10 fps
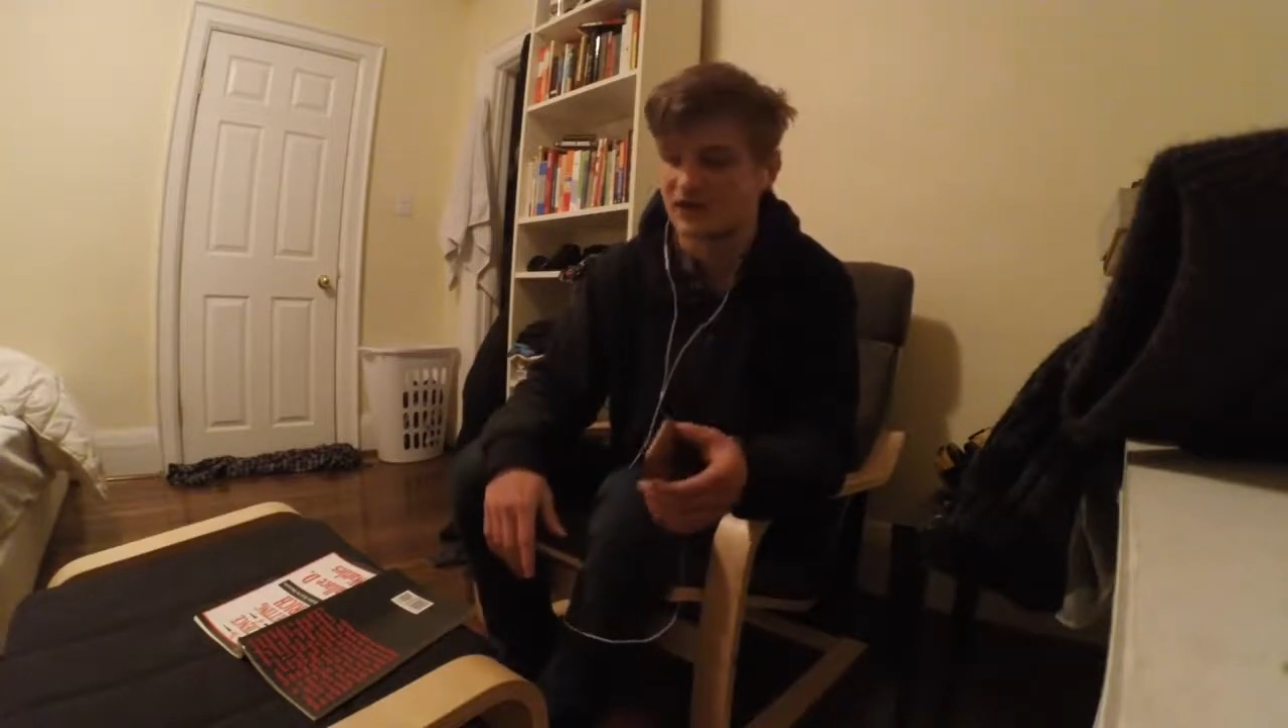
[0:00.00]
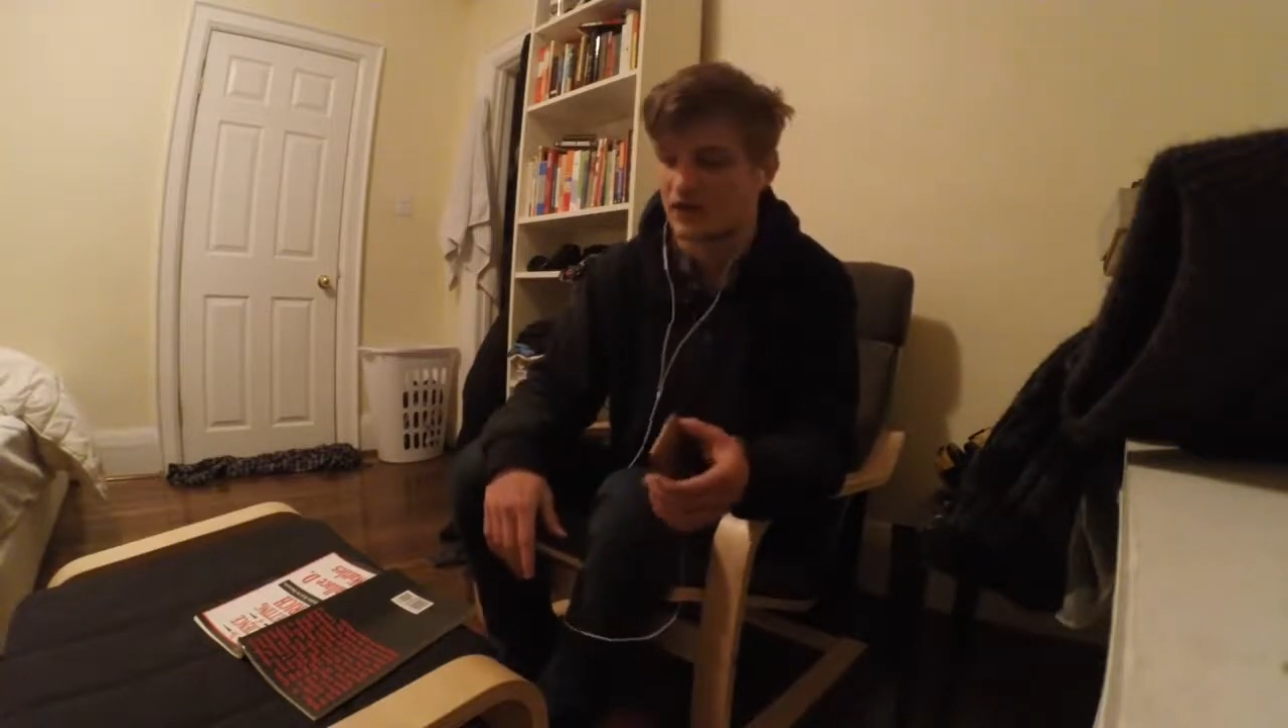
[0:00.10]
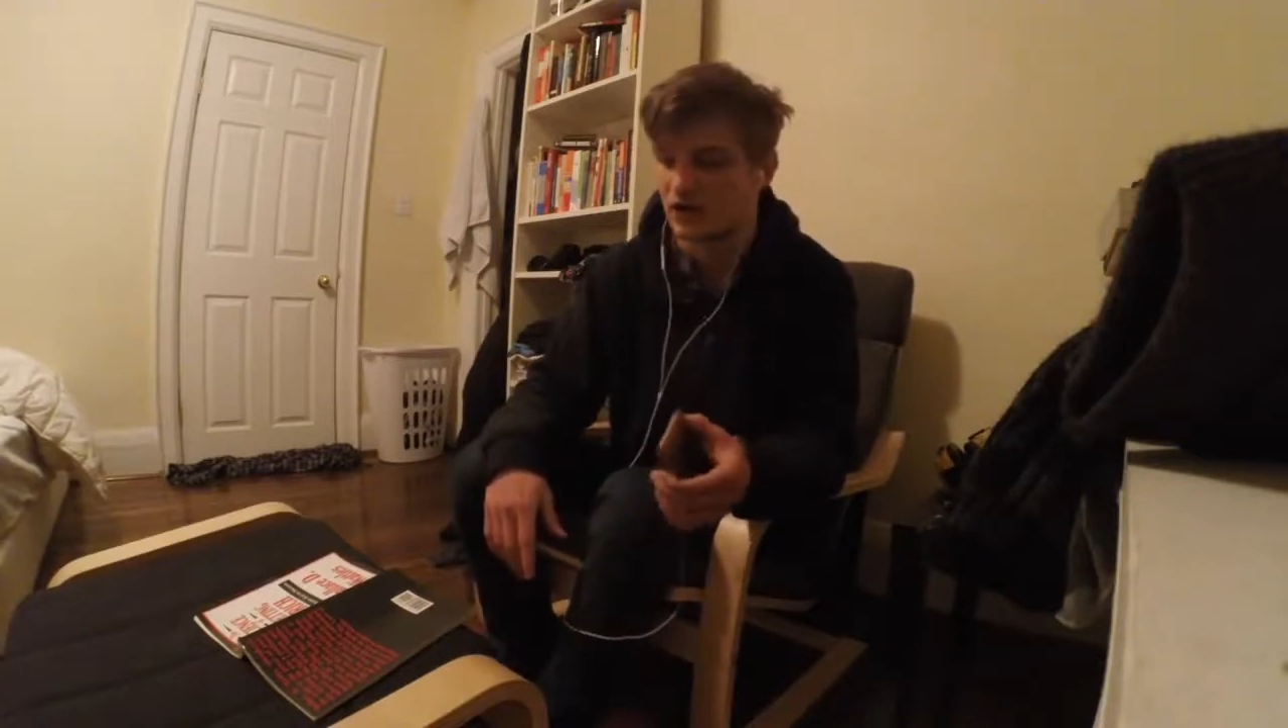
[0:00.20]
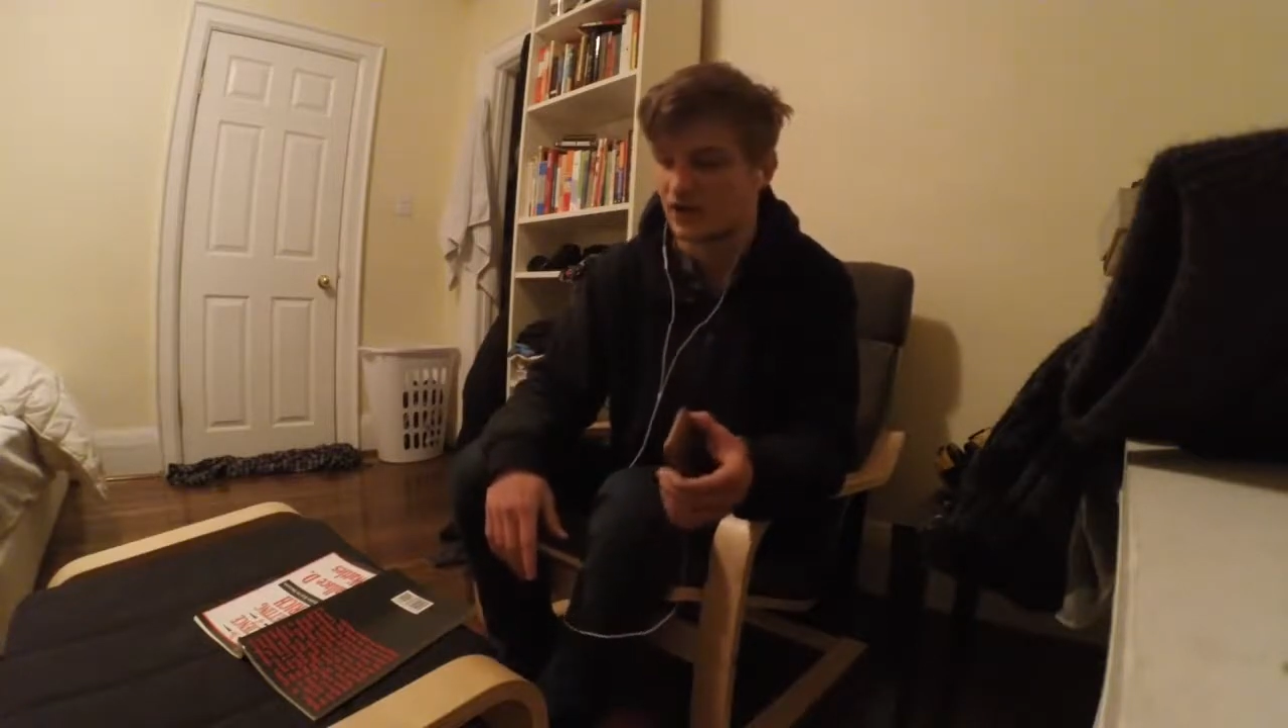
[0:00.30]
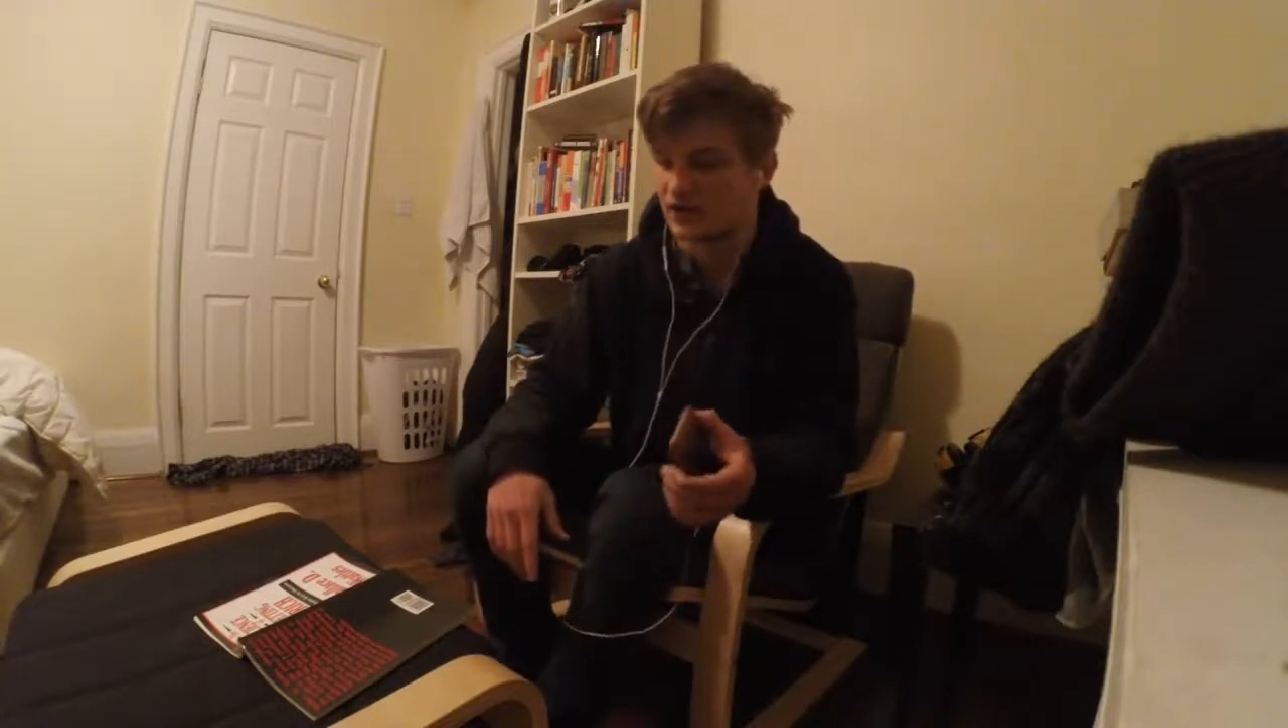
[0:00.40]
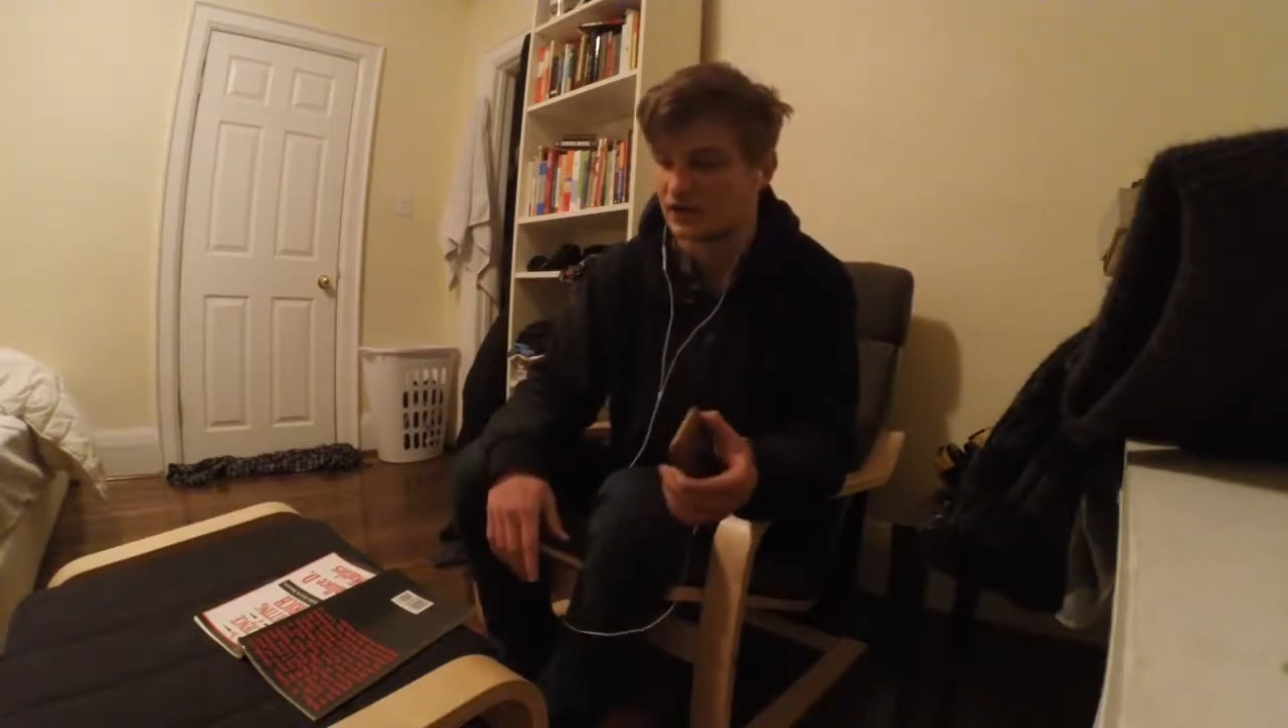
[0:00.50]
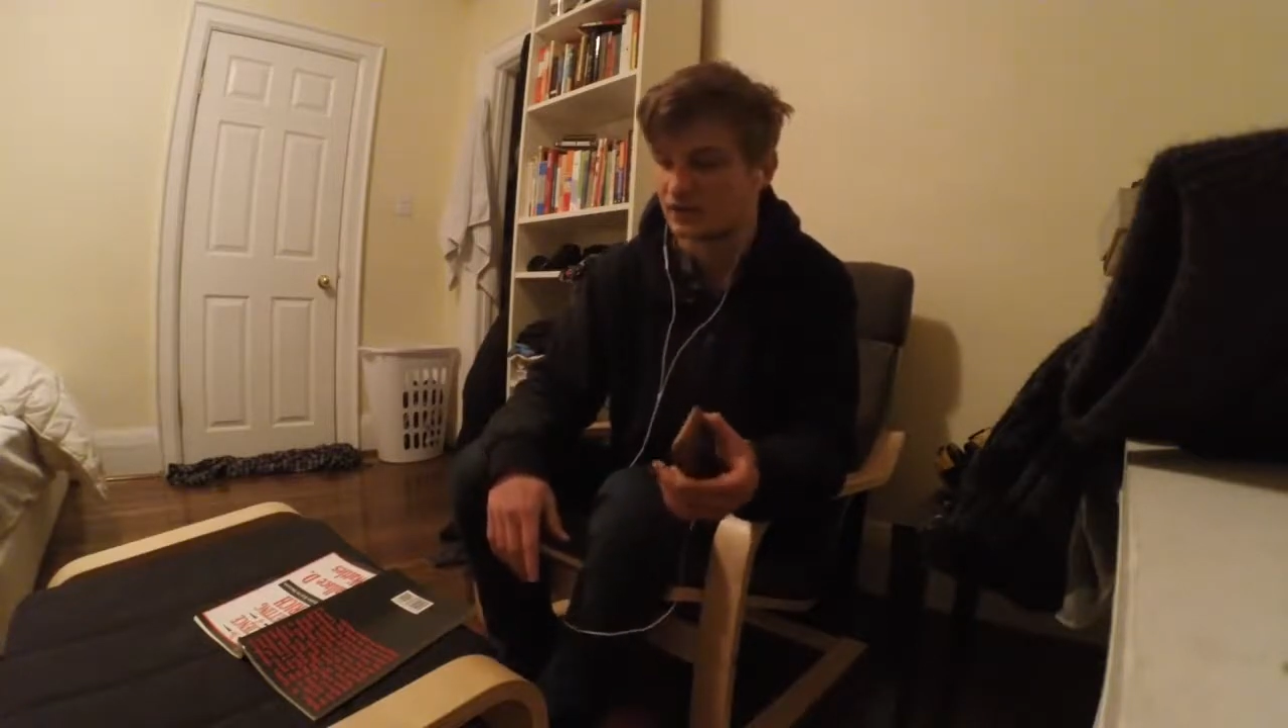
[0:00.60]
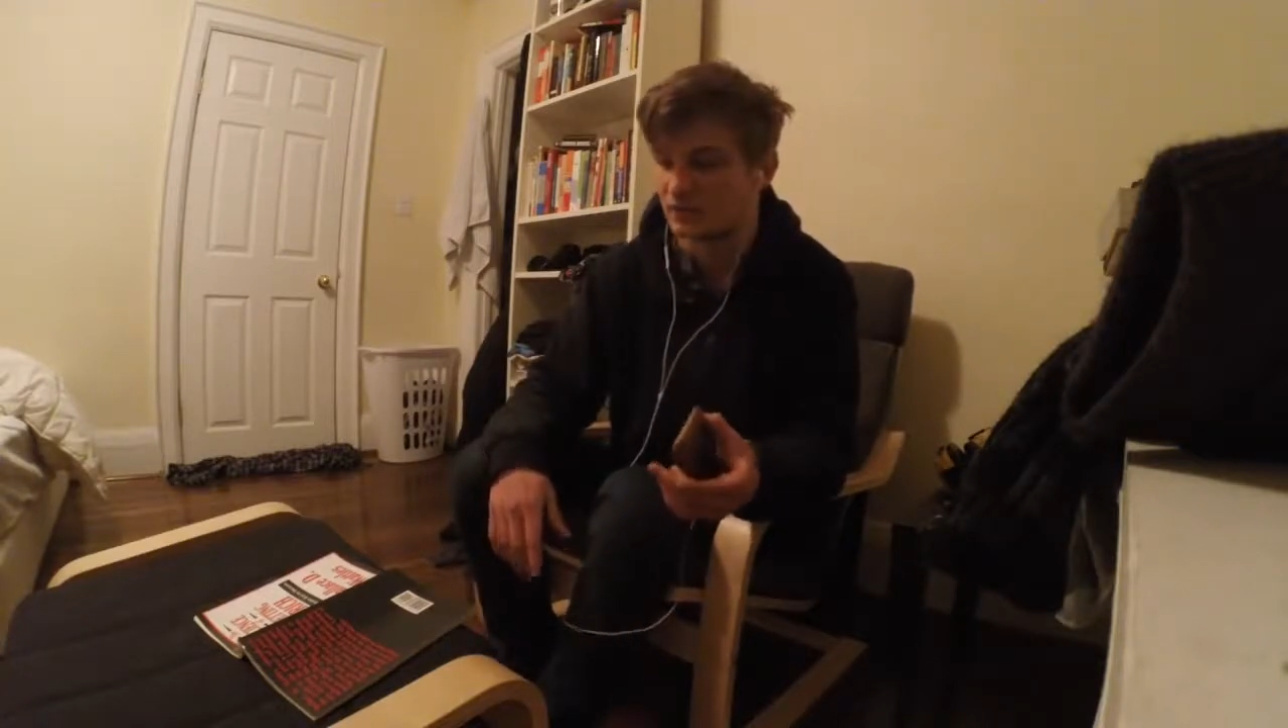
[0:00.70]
how I get the